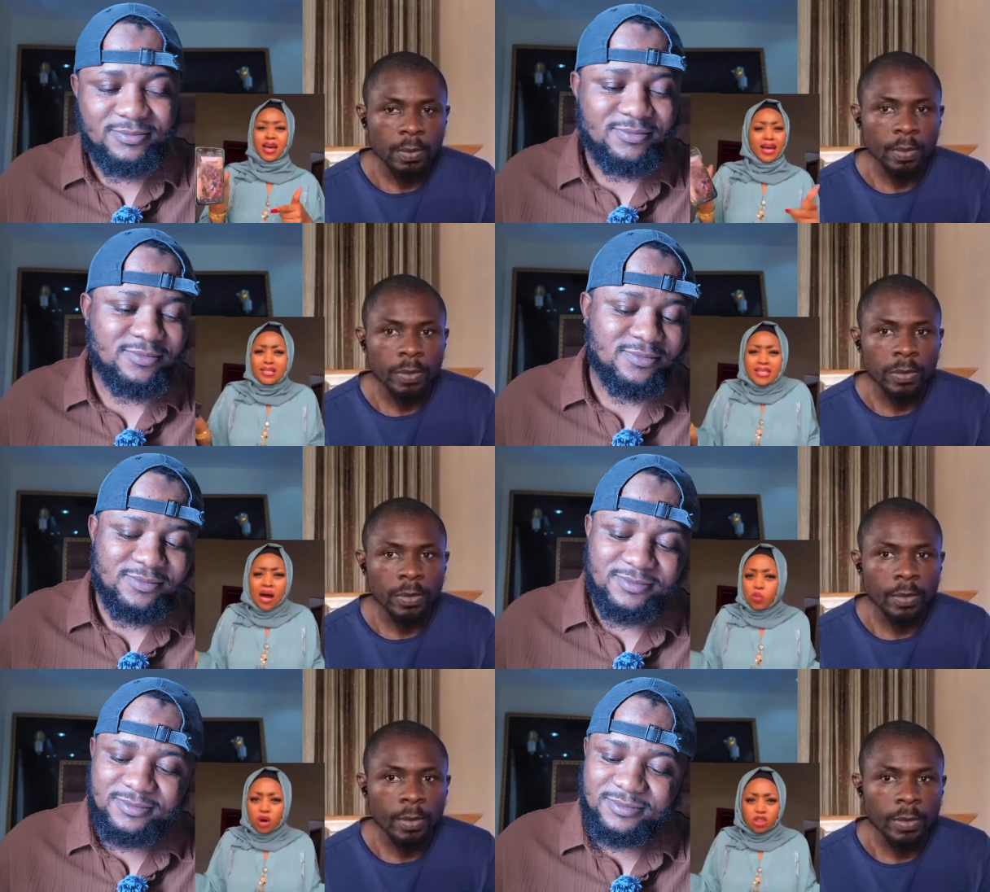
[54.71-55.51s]
Speaker 1: Is that
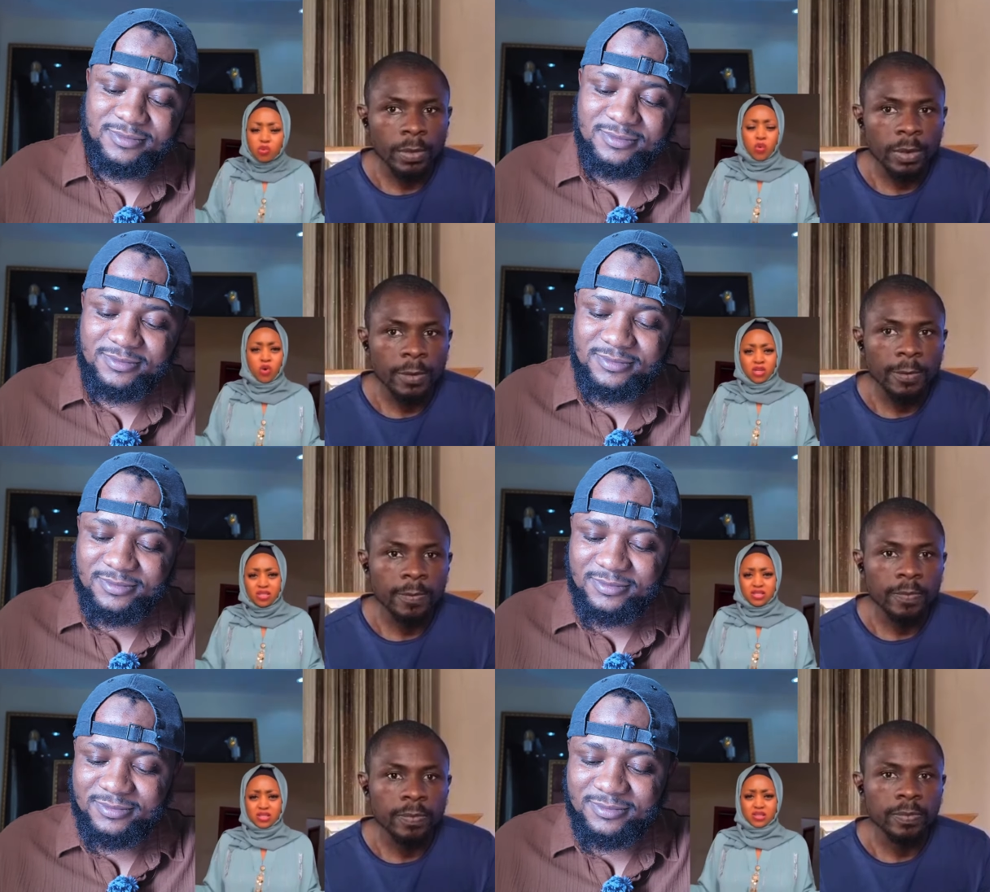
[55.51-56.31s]
what we
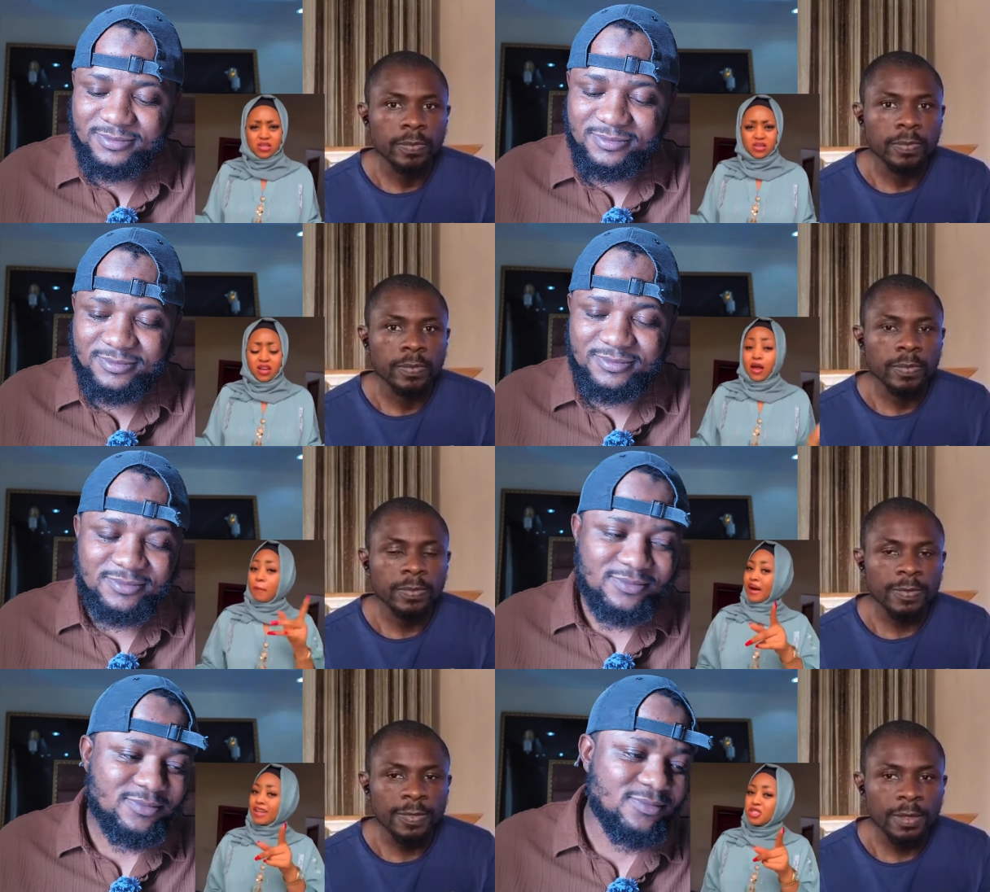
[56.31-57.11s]
want?
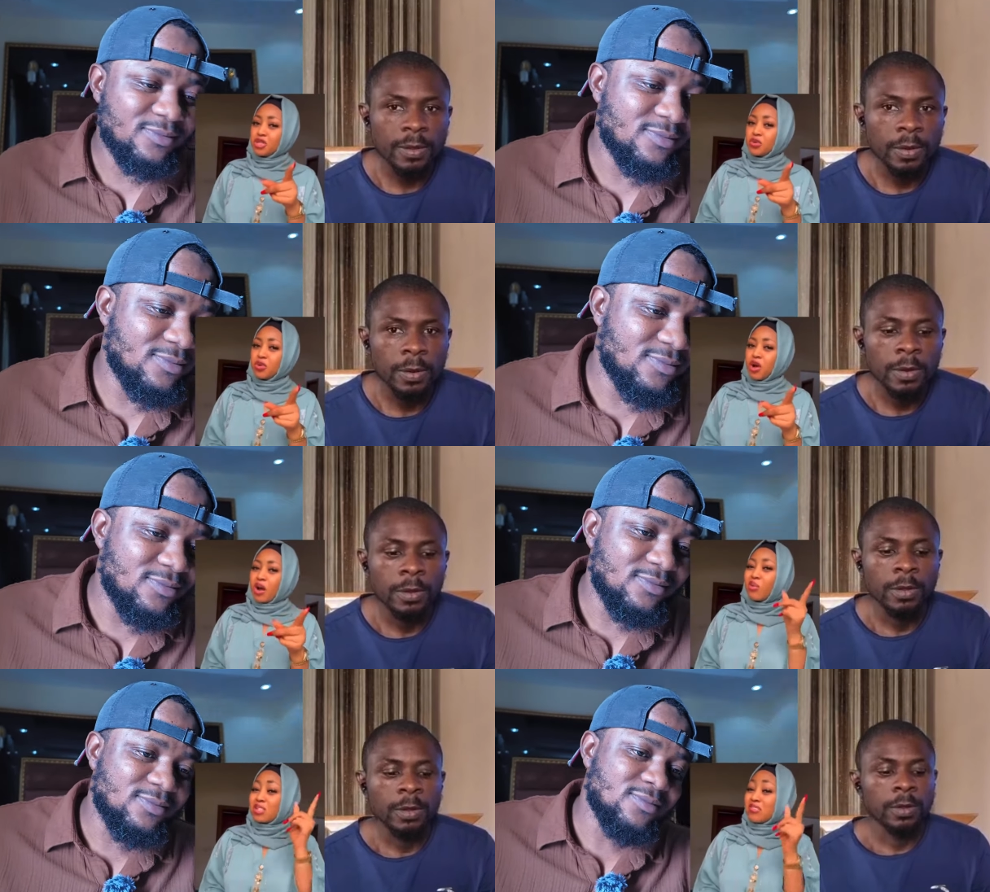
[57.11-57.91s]
Mind you,
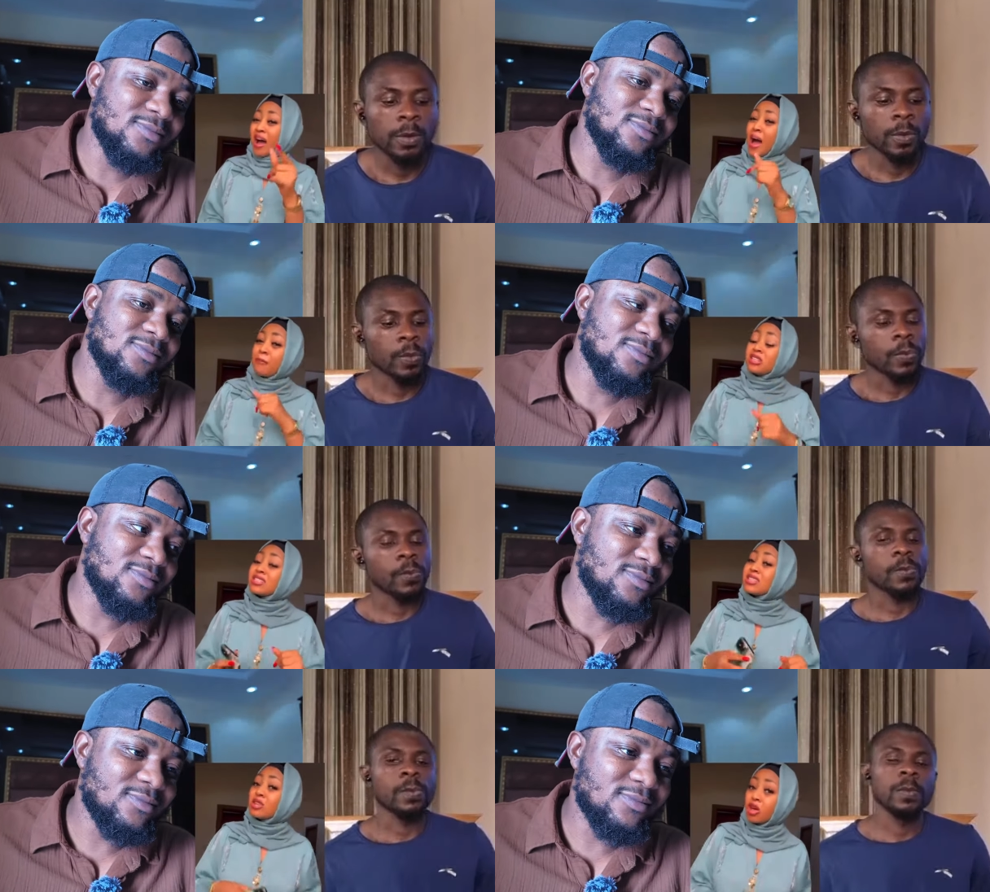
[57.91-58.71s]
whatever happens in
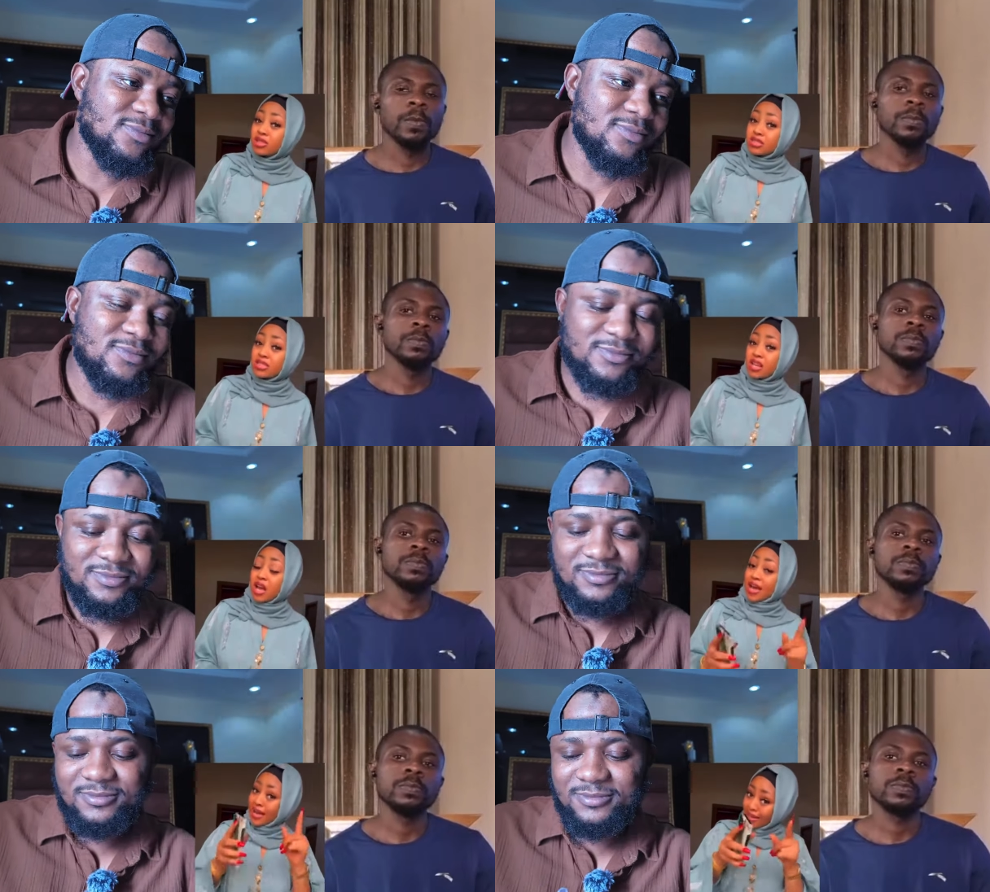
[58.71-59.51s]
the north
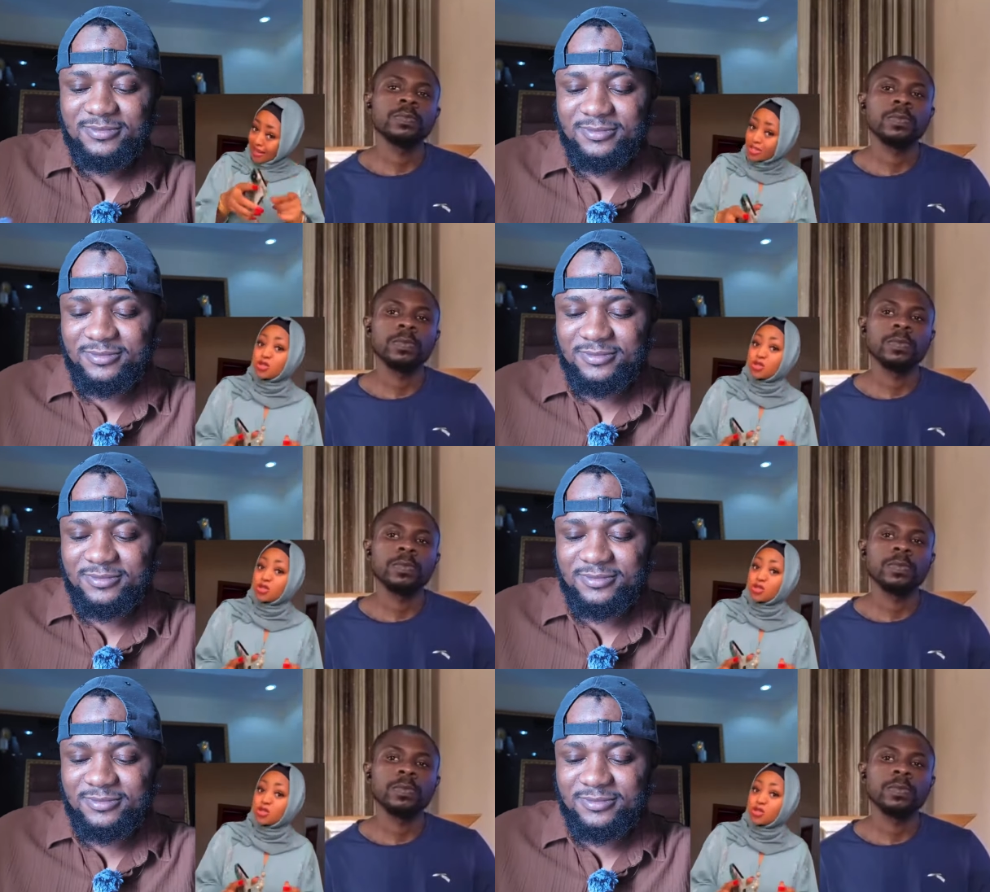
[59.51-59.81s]
can get to